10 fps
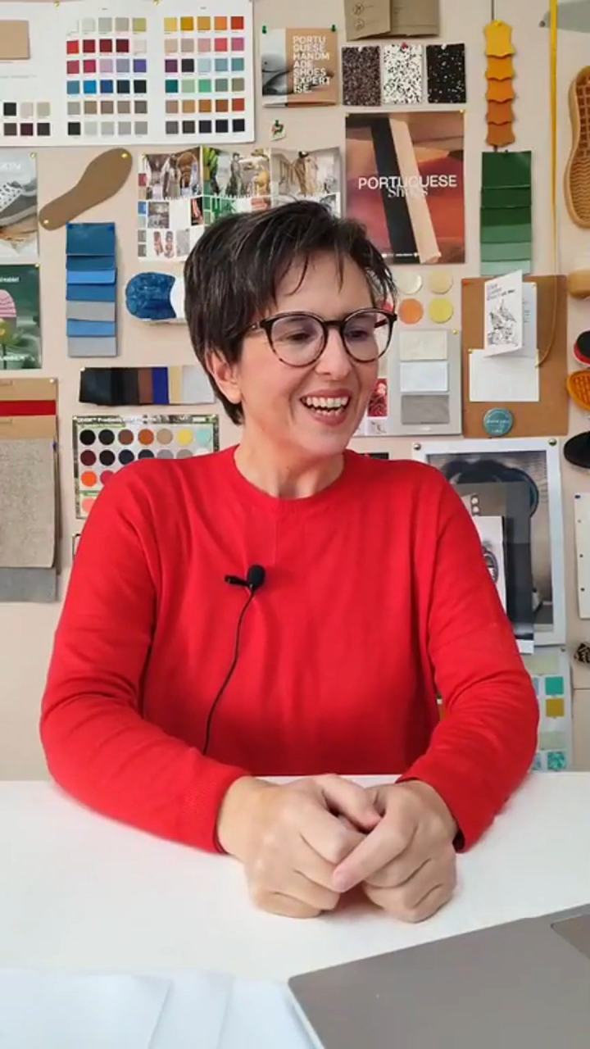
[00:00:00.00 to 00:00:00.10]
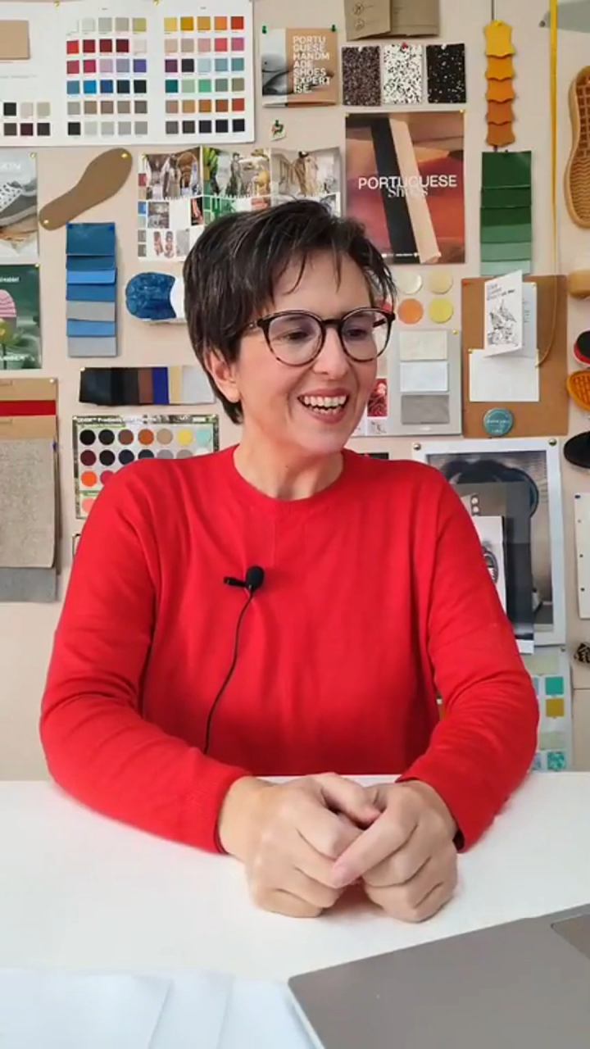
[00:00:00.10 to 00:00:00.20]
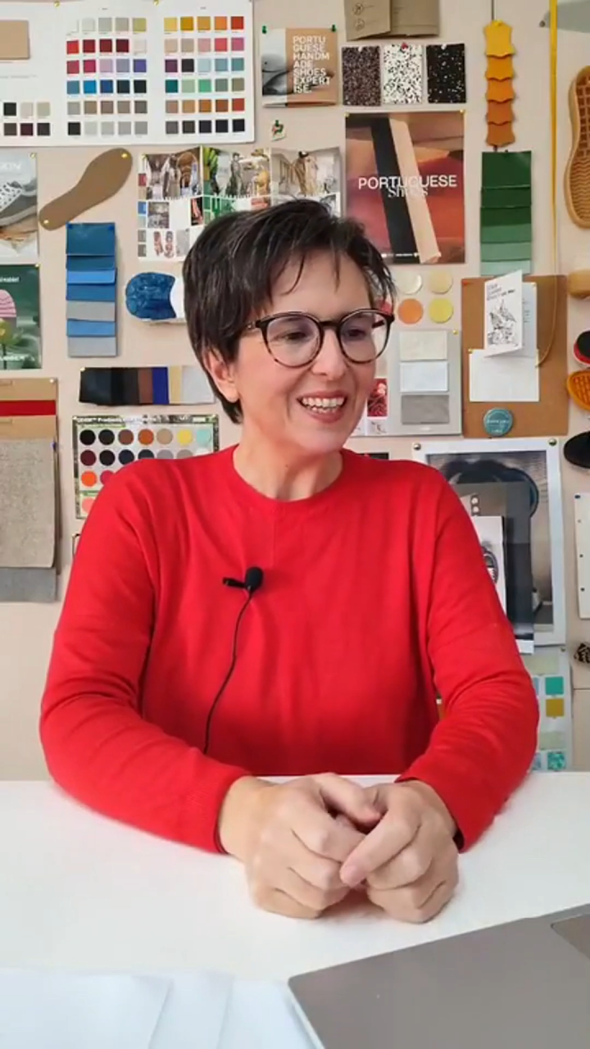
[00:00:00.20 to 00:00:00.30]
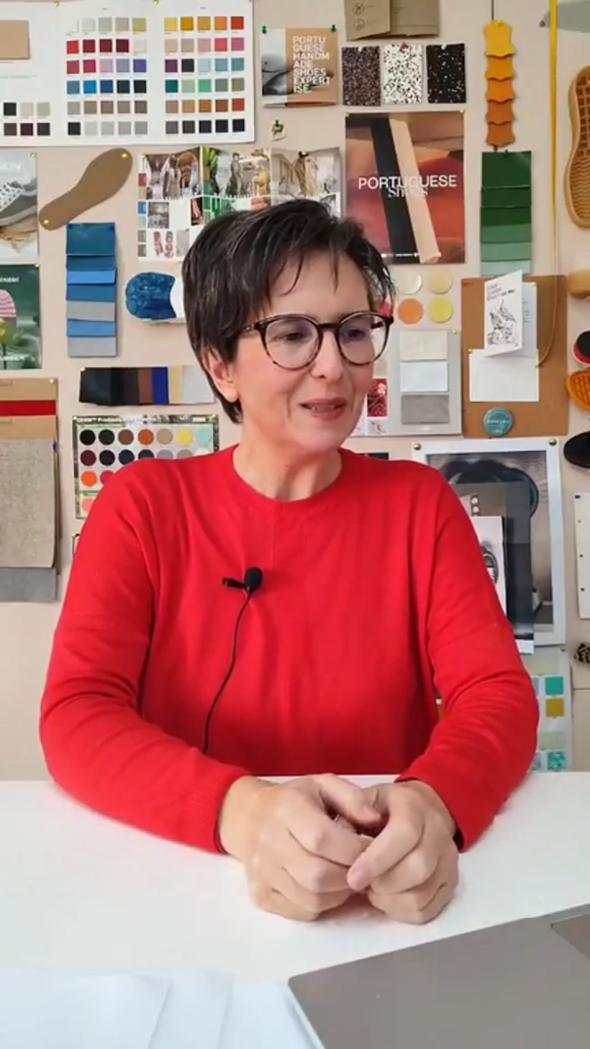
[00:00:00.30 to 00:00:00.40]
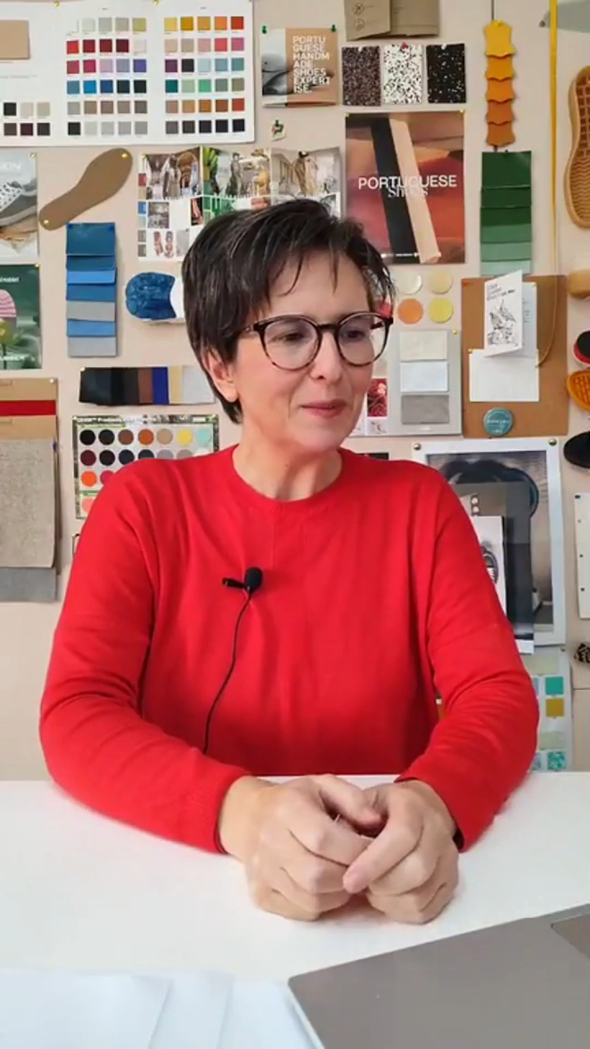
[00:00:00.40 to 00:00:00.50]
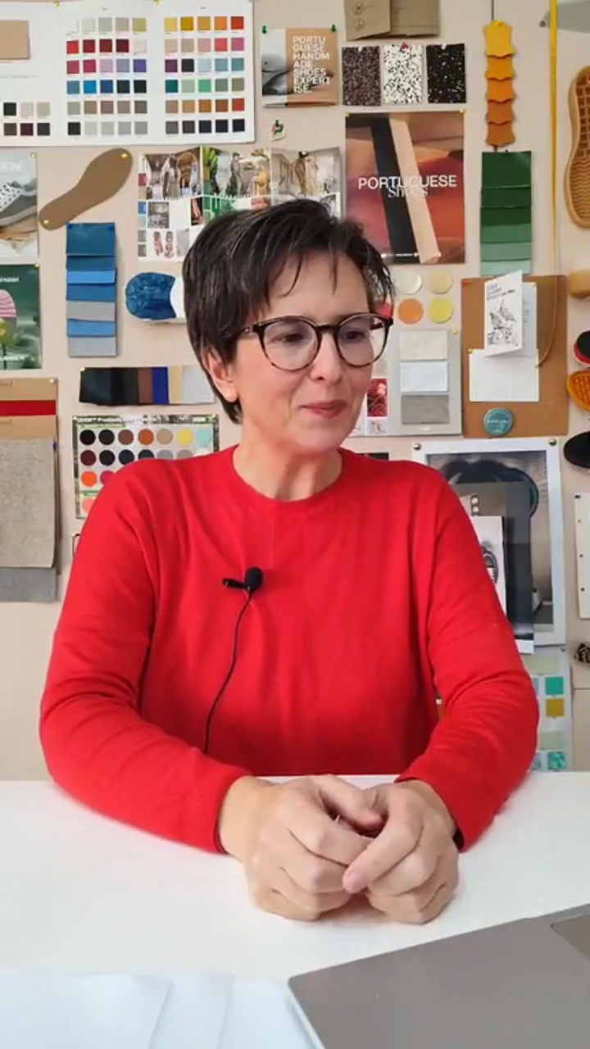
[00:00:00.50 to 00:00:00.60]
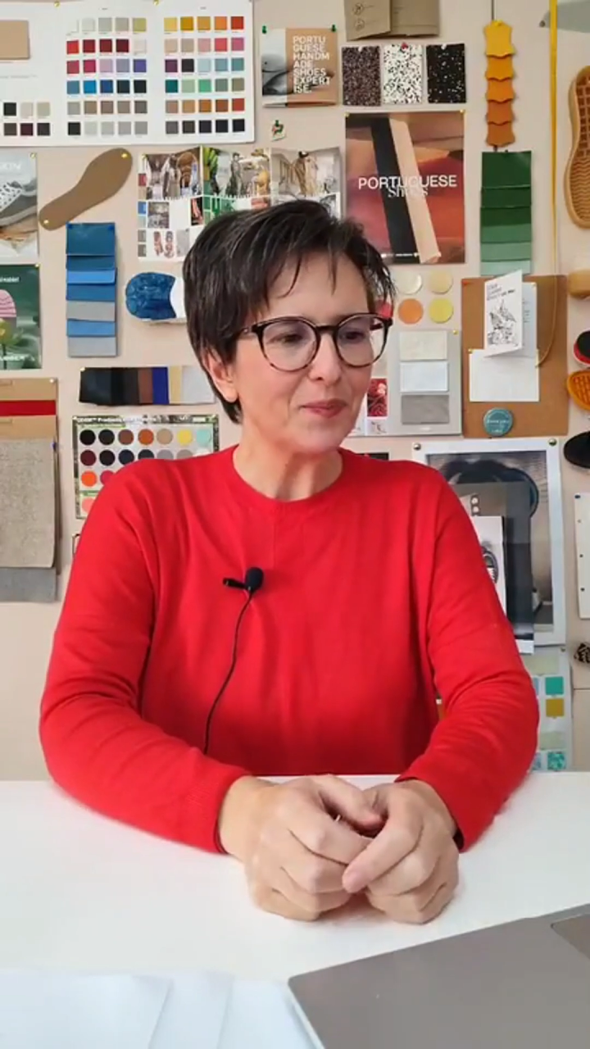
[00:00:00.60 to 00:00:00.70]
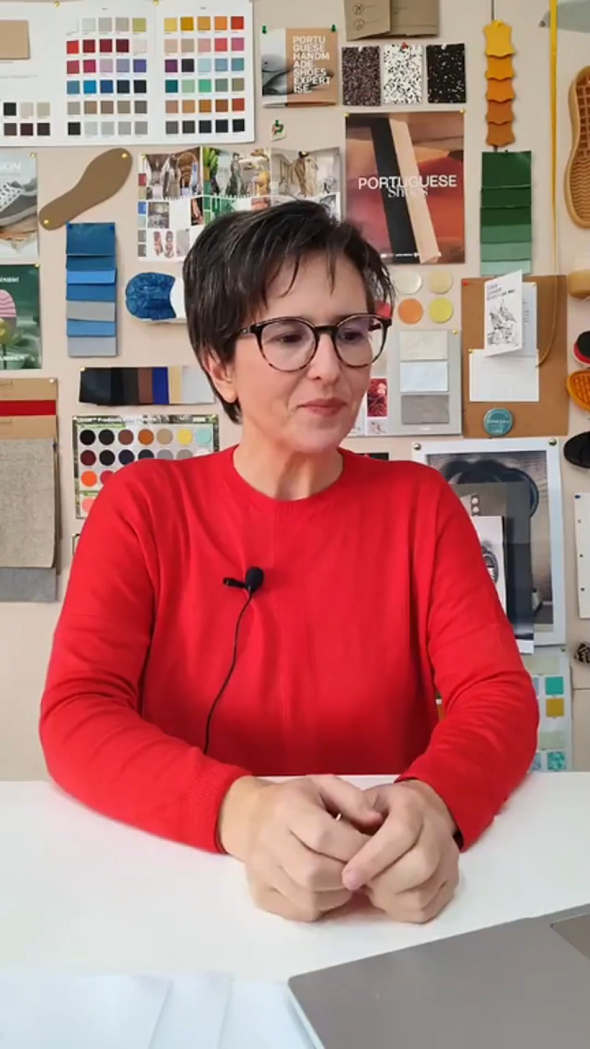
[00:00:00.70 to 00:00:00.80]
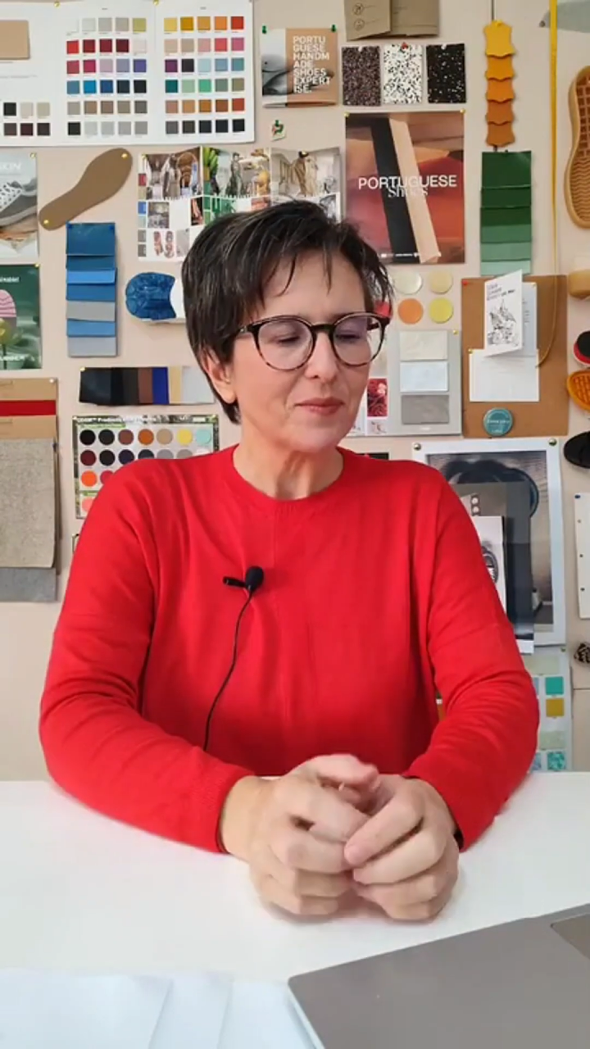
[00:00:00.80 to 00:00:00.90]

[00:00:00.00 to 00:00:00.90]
The